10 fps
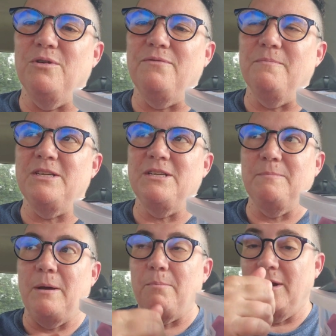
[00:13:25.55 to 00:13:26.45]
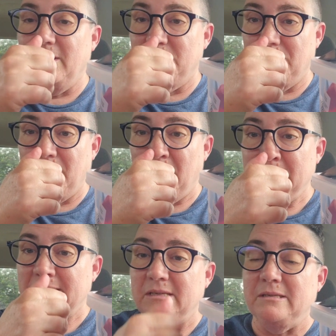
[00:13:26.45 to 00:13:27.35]
information about Brain Injury
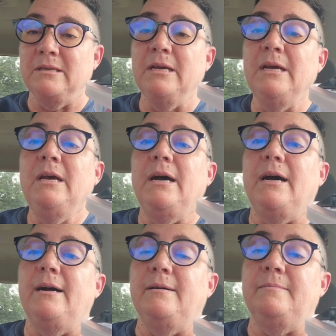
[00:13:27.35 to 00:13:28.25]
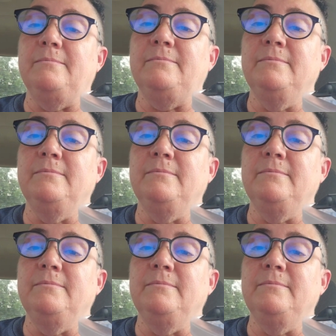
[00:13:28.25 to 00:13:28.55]
Austin, follow